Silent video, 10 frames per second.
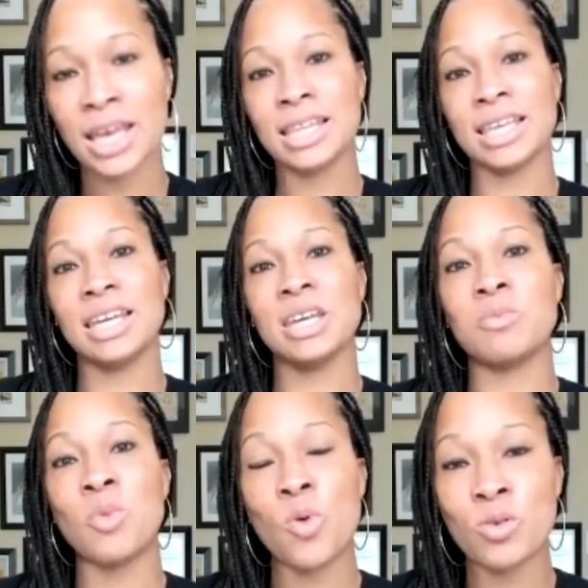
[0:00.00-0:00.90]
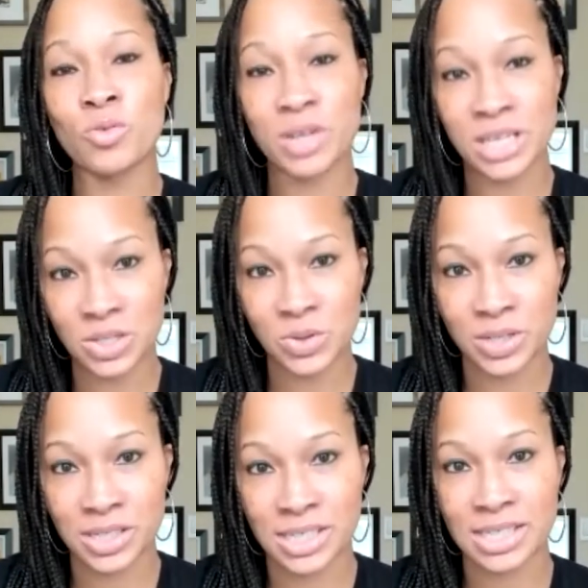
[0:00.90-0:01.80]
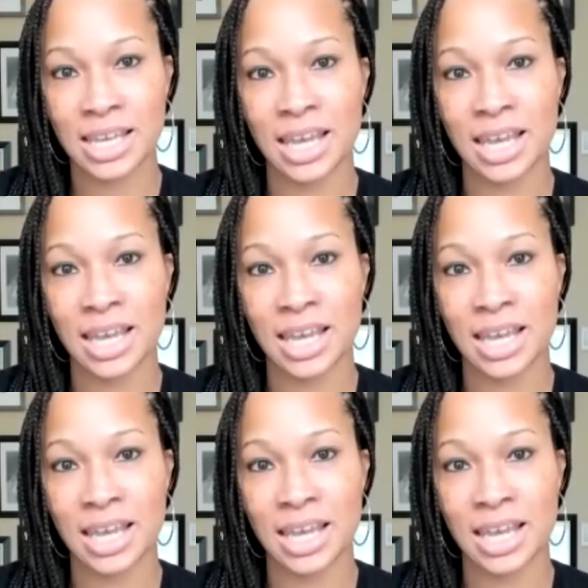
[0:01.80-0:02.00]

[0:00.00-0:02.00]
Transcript: they need more resources,